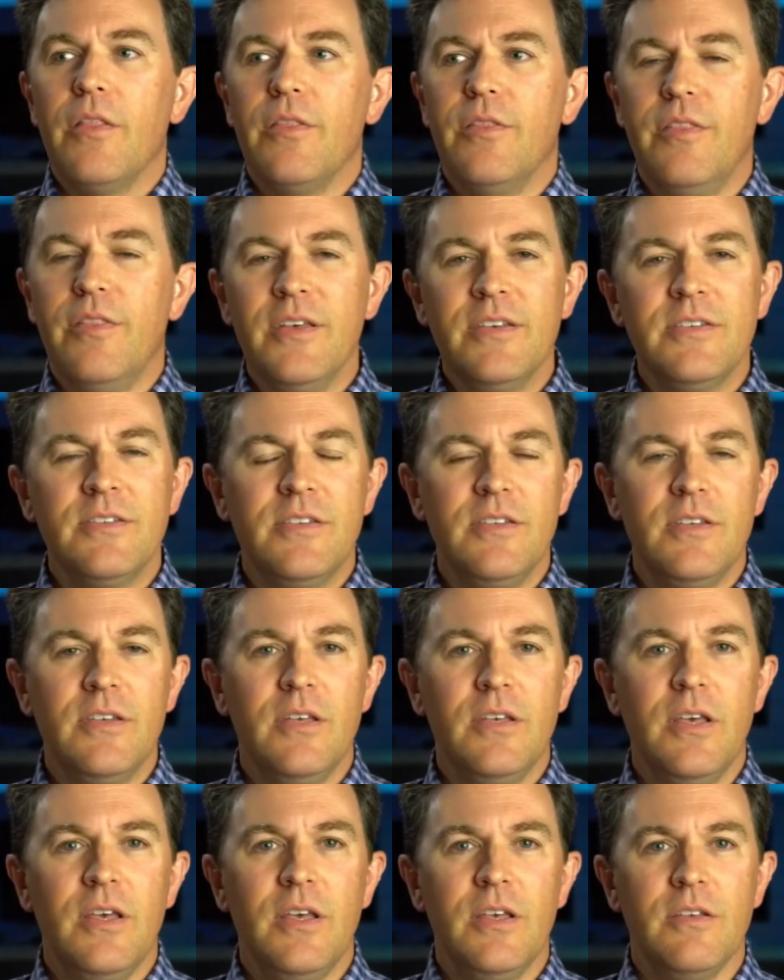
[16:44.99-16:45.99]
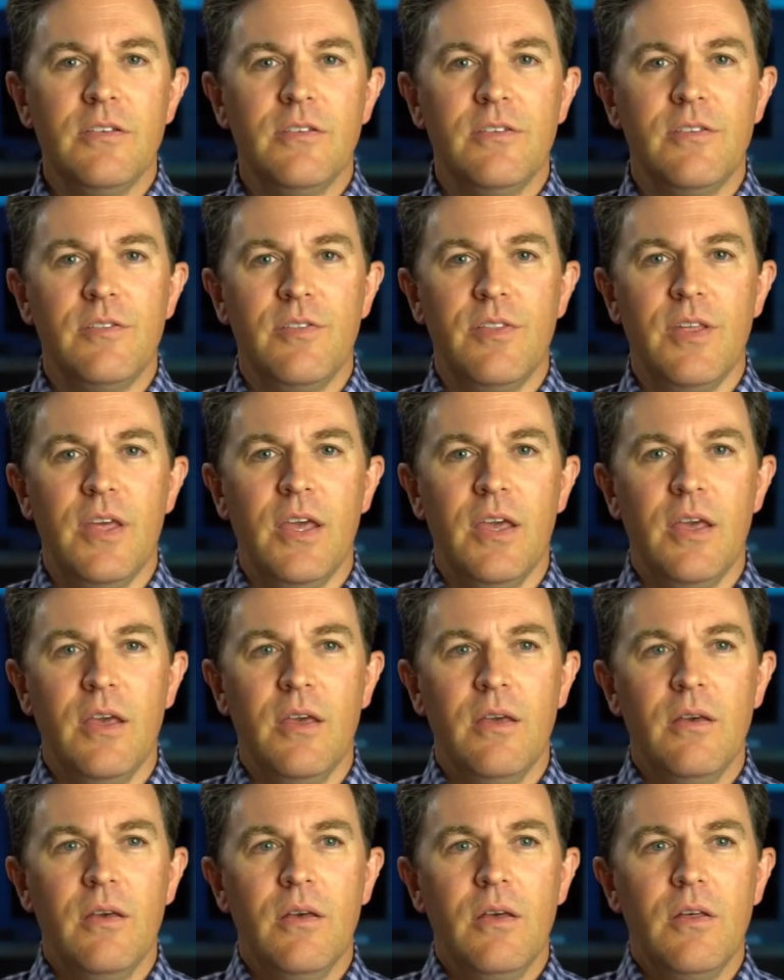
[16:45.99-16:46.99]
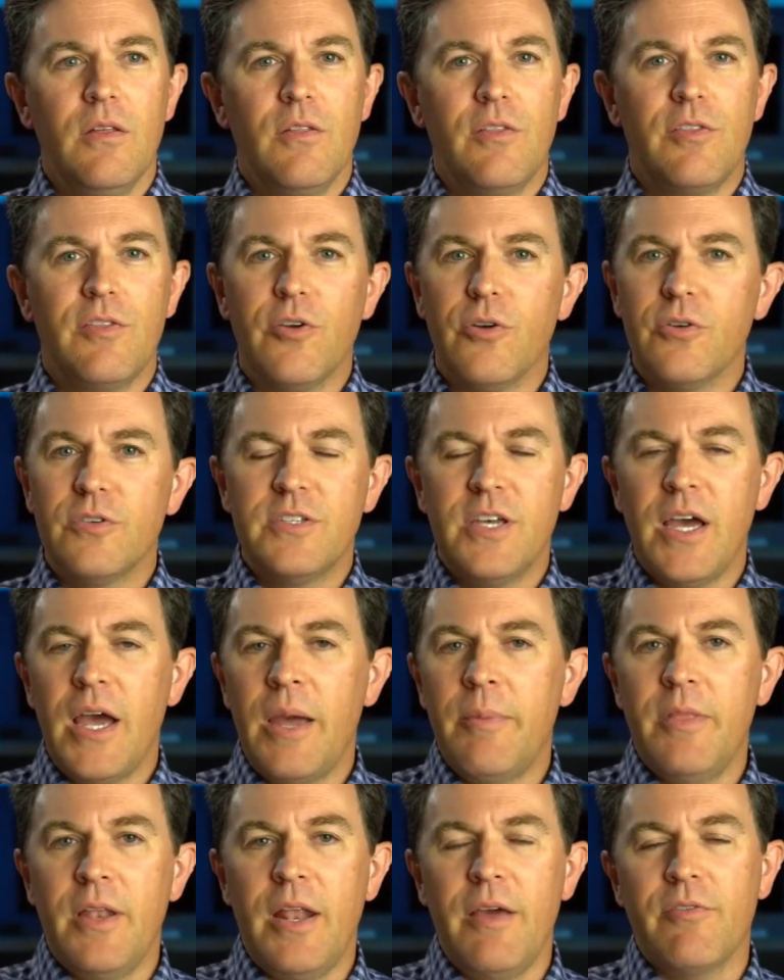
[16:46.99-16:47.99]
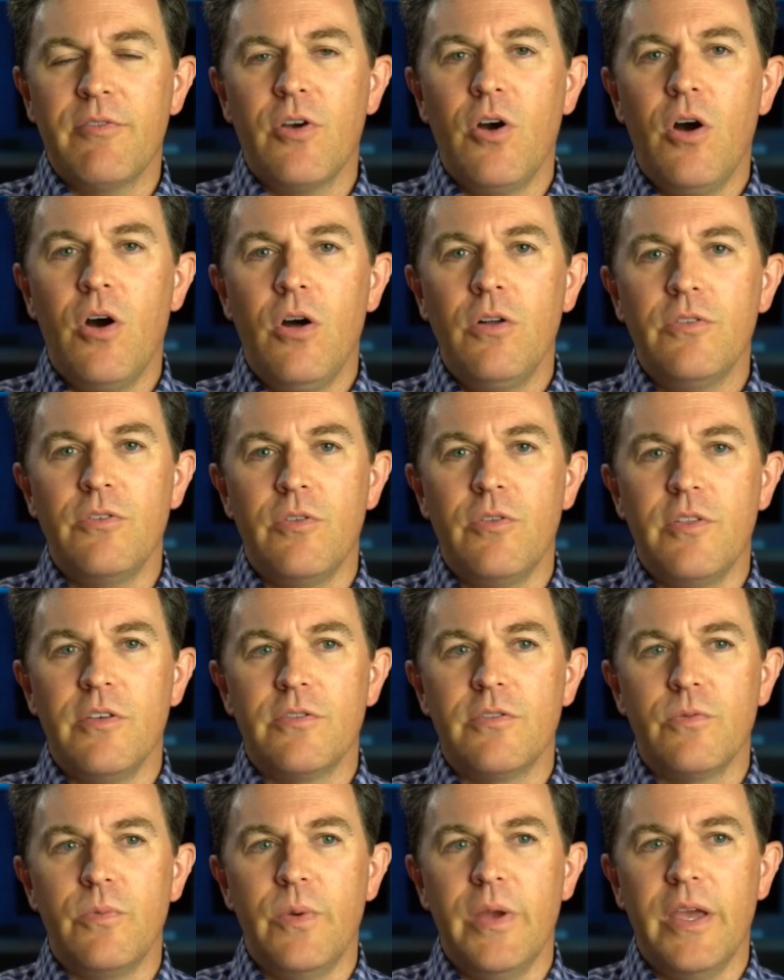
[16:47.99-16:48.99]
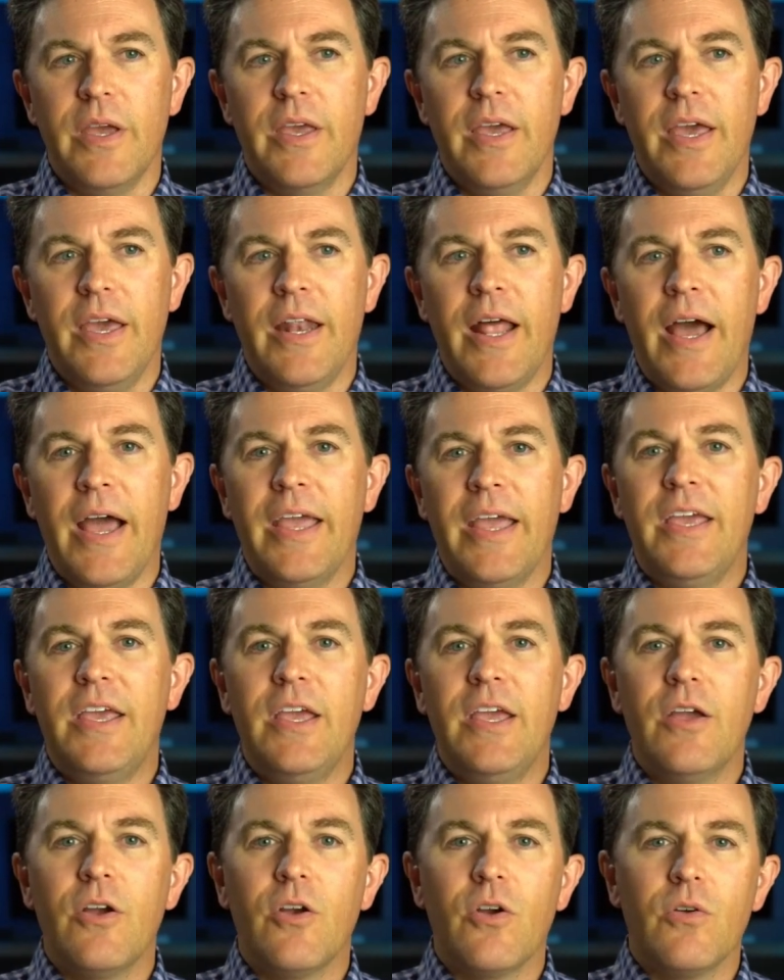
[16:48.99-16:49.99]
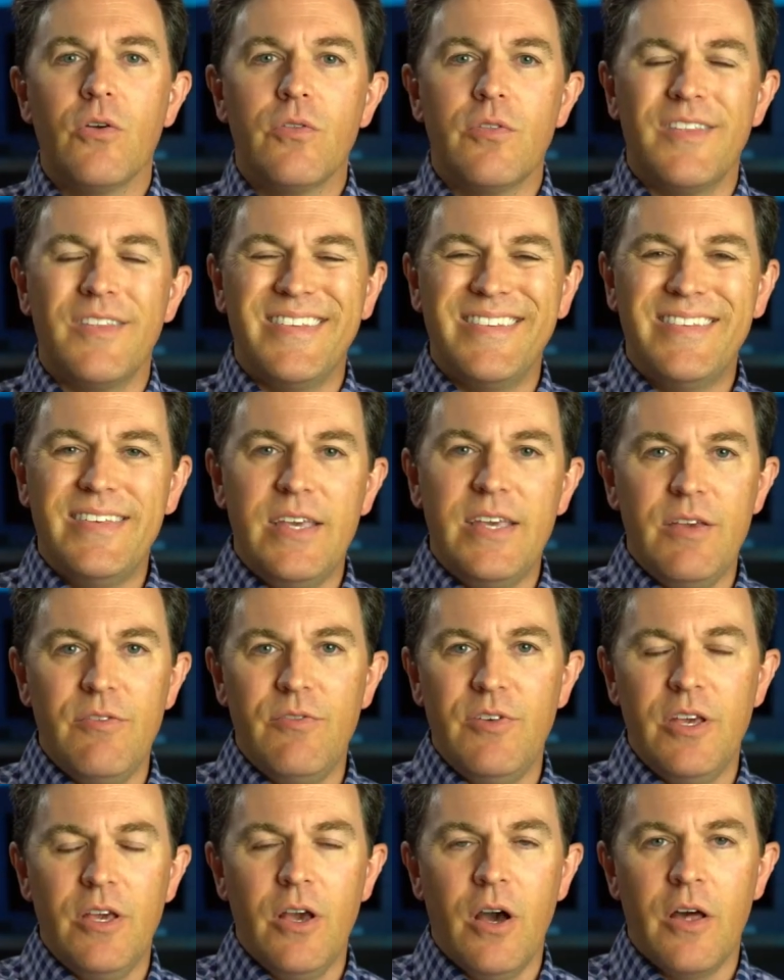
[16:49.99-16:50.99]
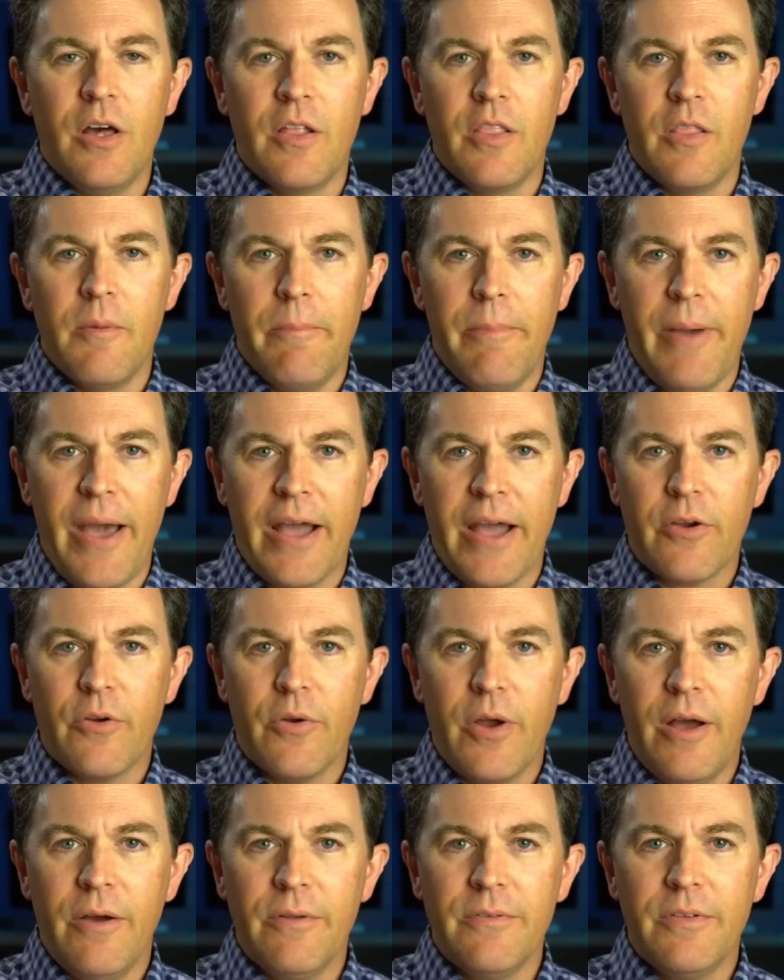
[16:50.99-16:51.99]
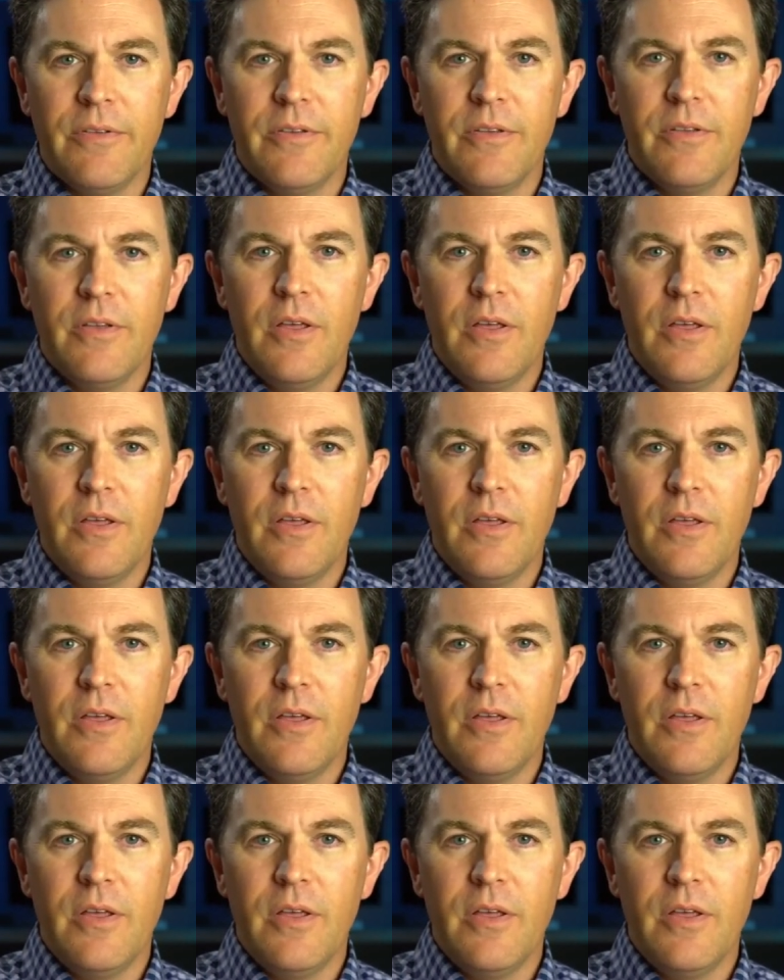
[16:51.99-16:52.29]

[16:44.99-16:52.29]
this is the third time that I've called you this week and I hear the TV on in the background.